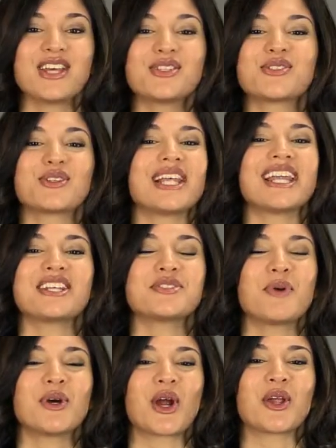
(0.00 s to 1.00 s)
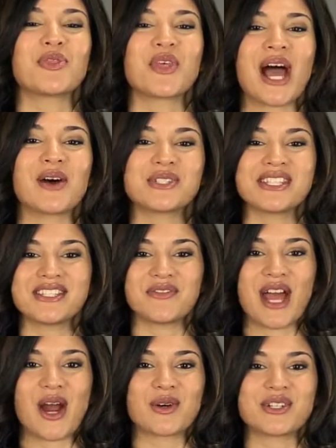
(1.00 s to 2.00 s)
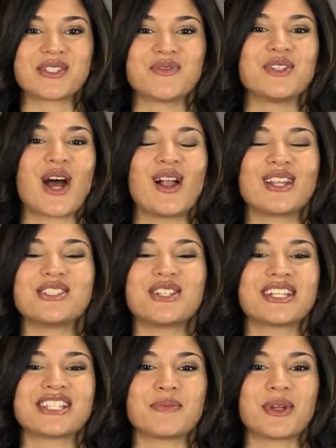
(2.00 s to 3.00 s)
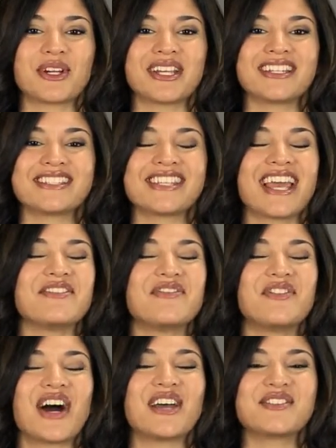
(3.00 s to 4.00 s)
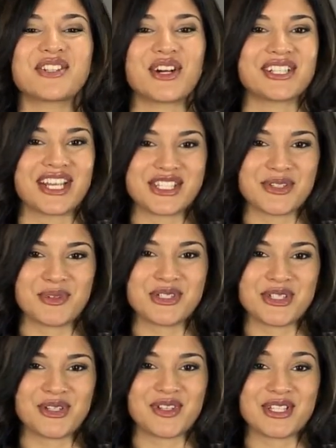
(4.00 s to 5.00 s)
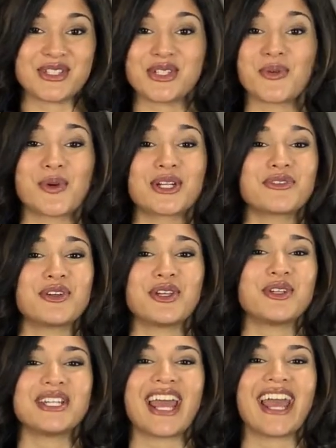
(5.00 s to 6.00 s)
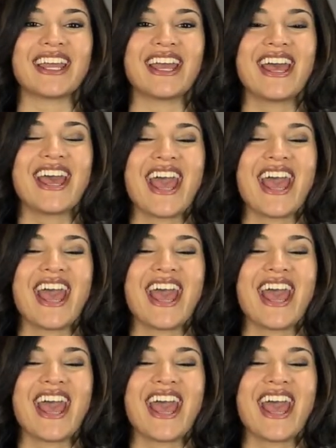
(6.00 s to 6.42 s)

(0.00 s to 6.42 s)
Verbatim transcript: So let us put our thousands of hours of knowledge and experience and five-star customer service to work for you today,